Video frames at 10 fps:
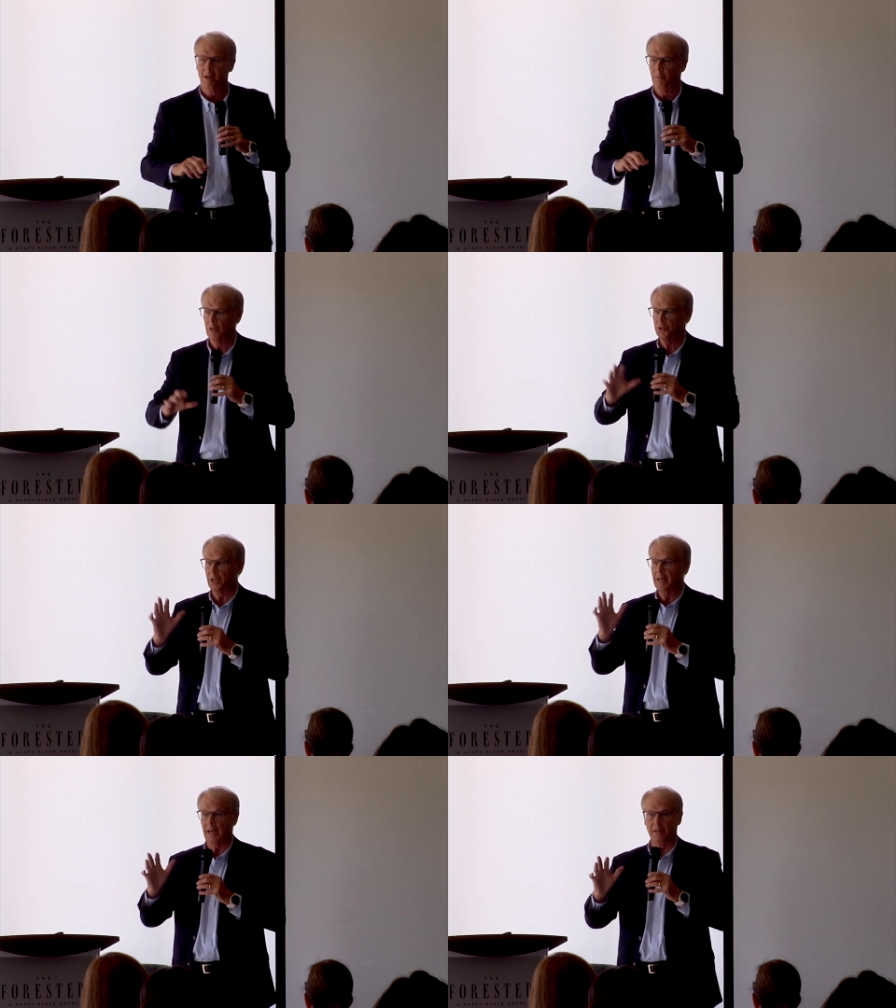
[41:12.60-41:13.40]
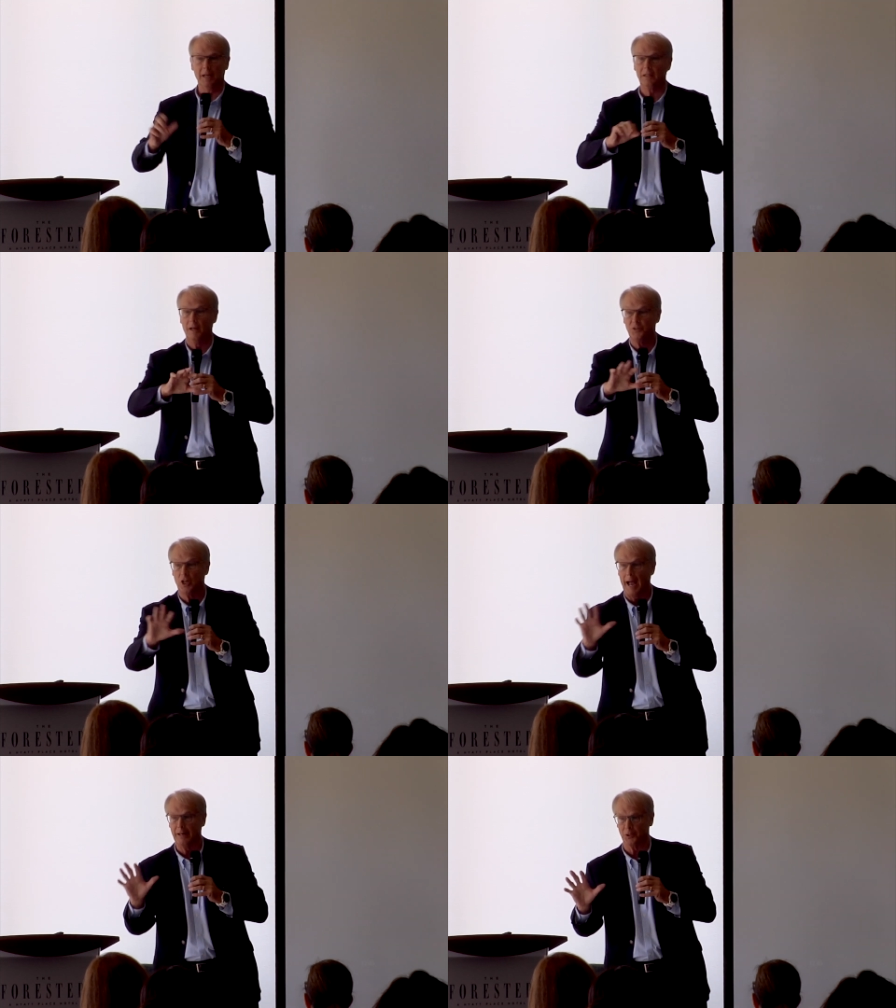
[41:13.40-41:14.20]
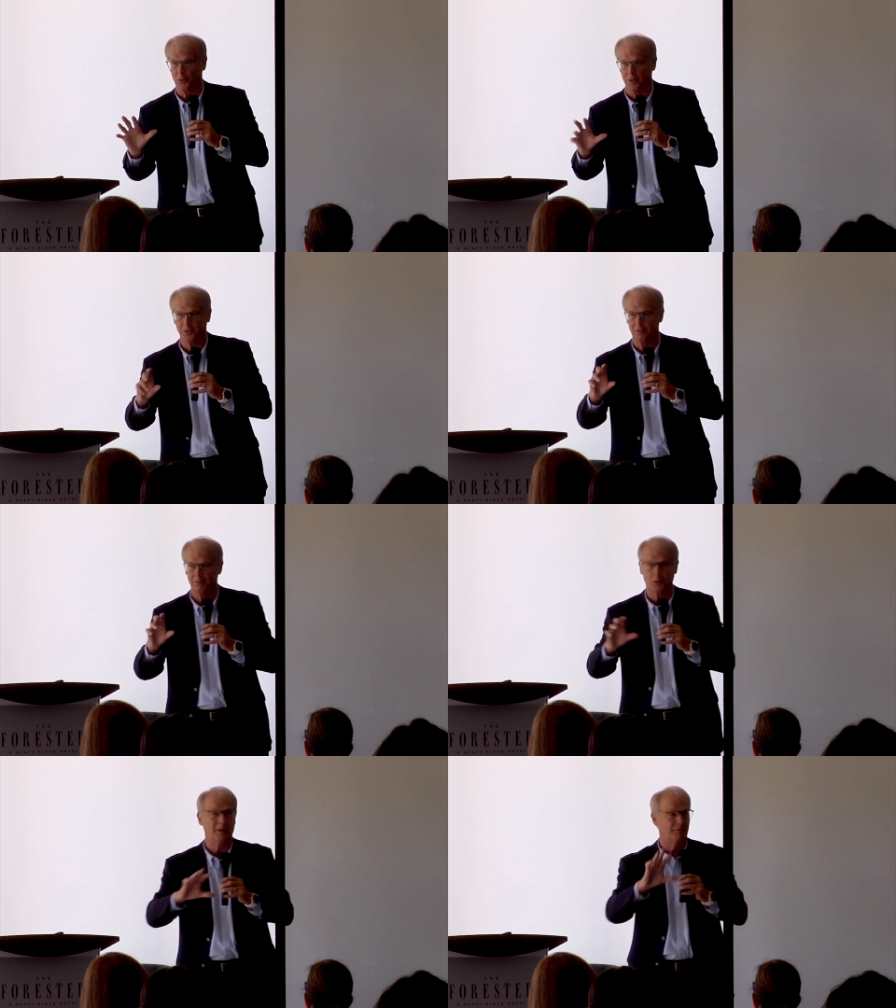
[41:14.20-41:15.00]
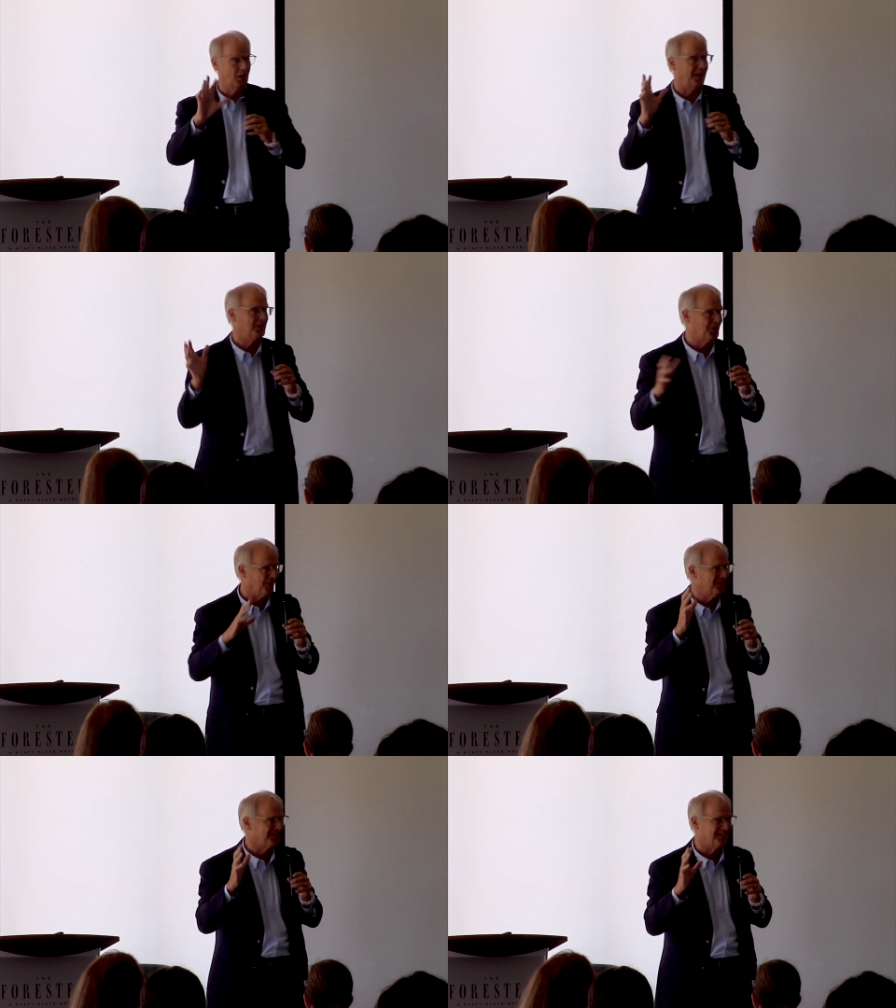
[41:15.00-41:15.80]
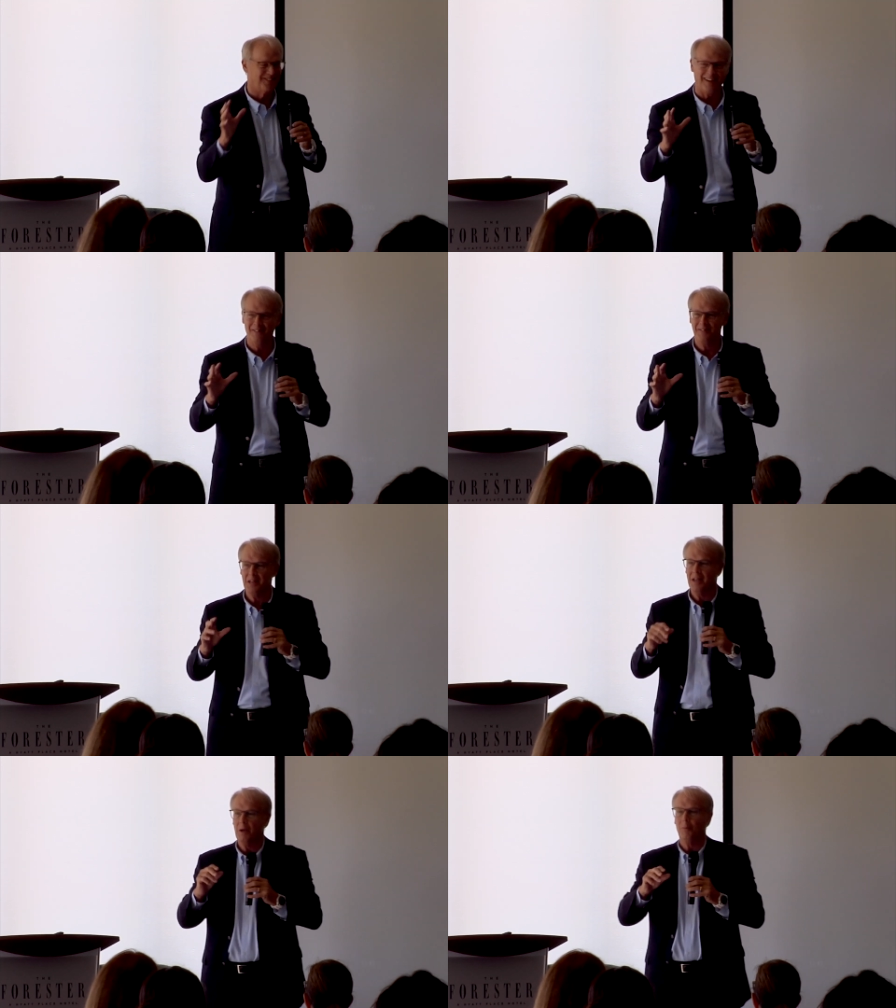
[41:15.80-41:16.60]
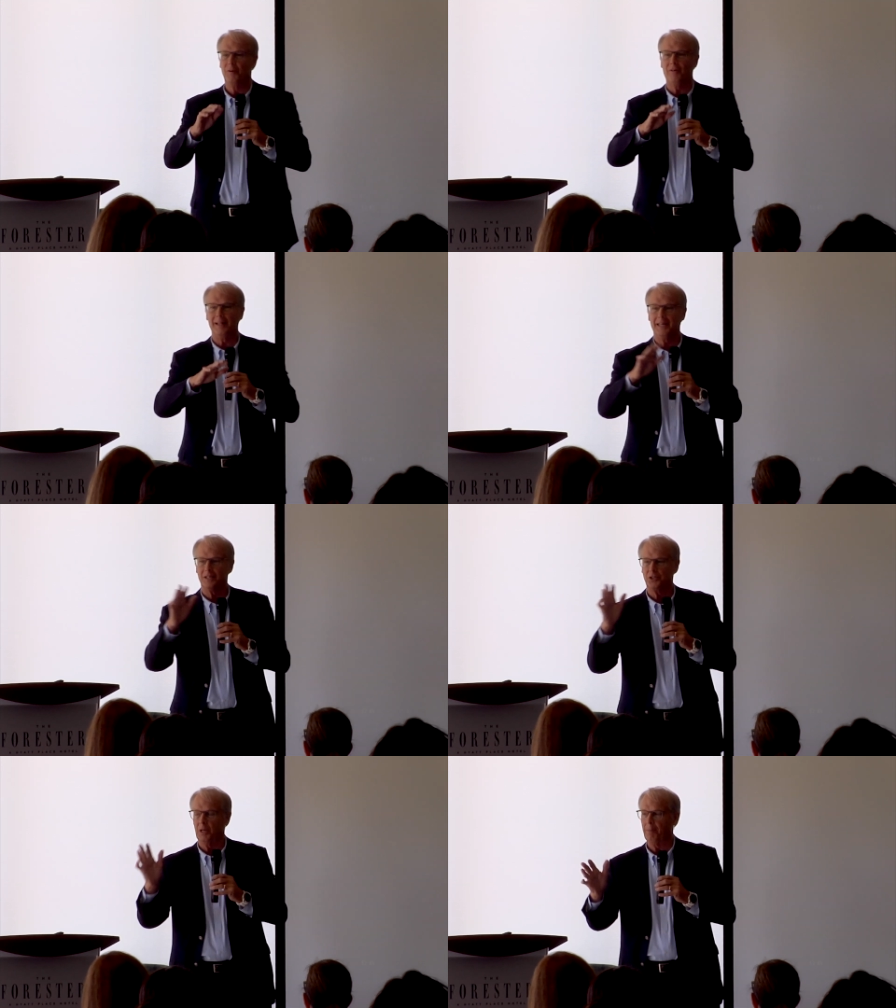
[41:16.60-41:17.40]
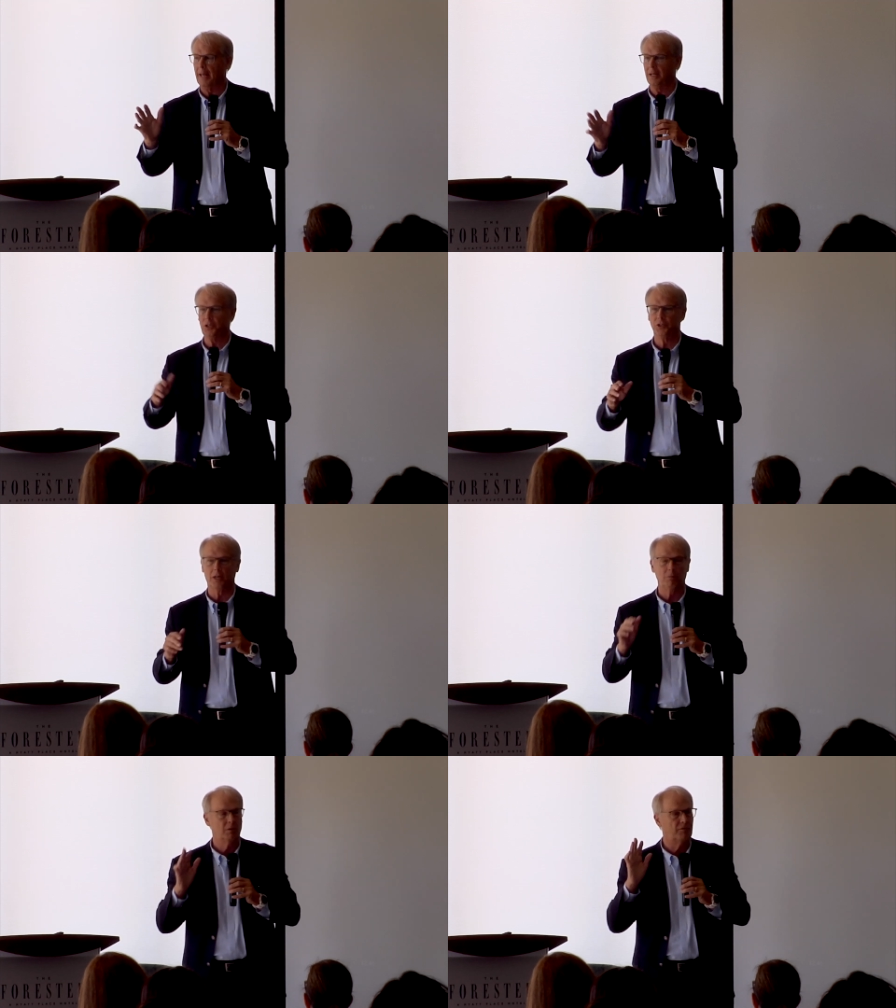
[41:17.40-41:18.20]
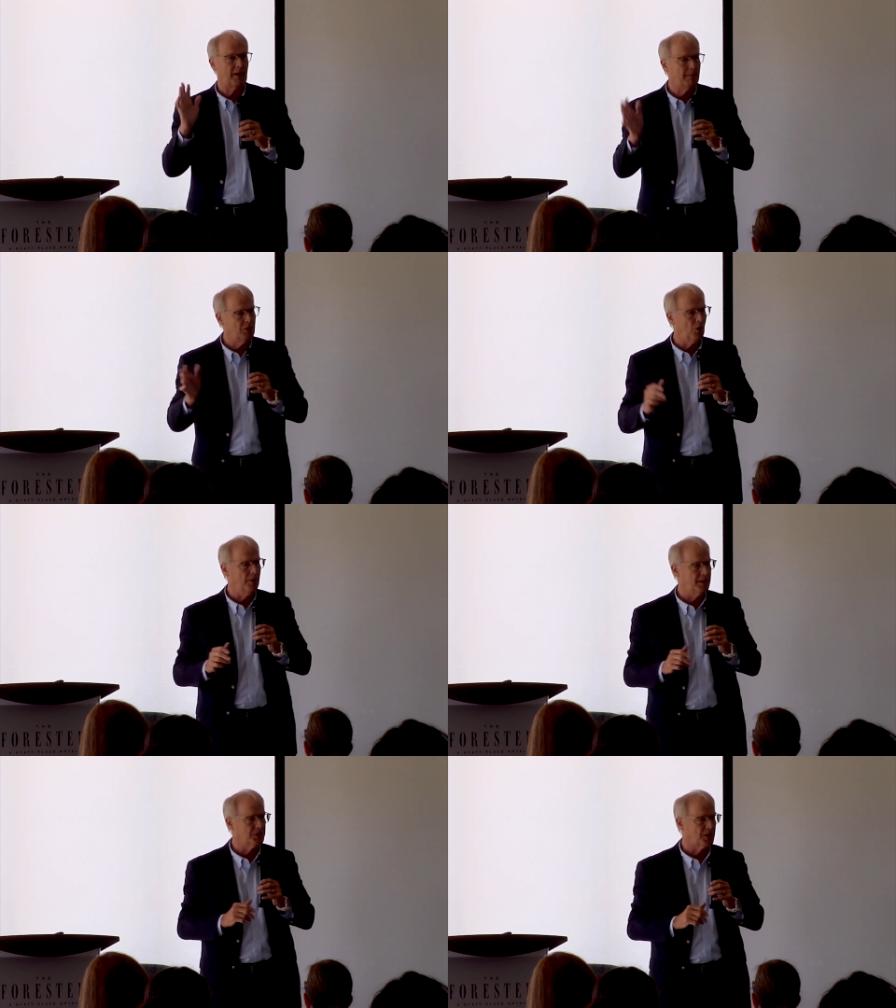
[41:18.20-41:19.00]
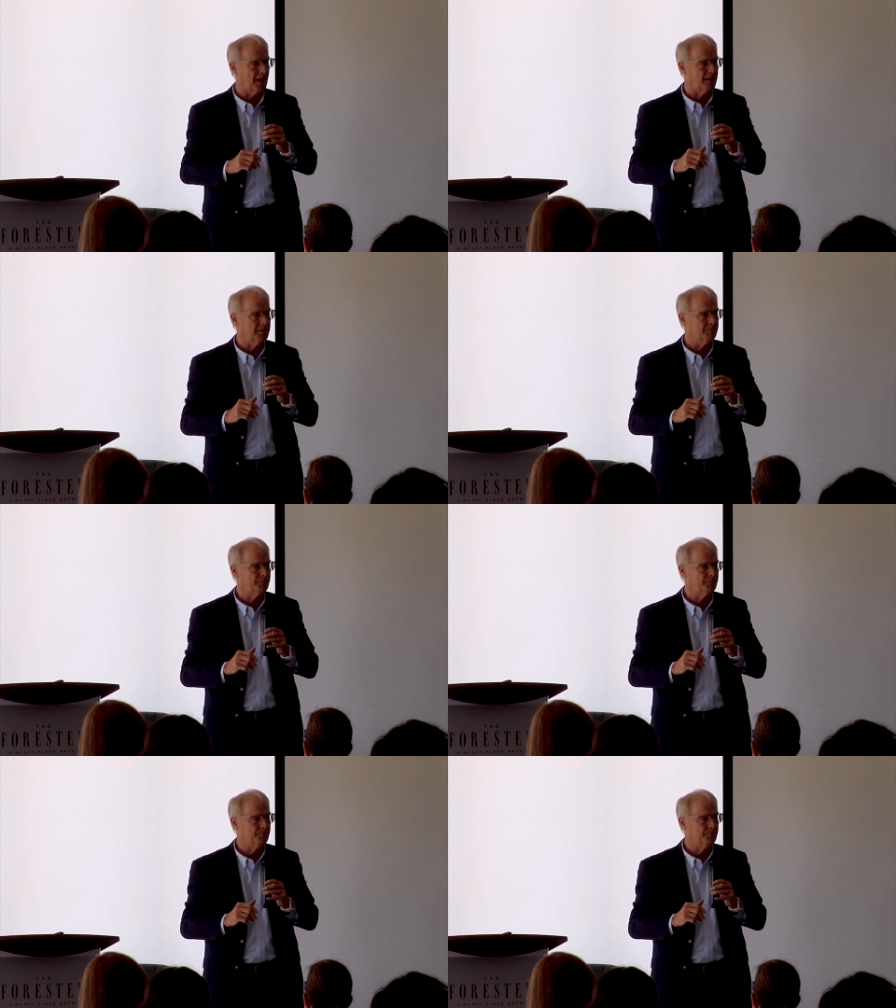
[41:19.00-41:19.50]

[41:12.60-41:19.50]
We go see Nick. Nick loves dinosaurs, so we have dinosaurs. This is great. We finally get to see Penny. She said, family already decided.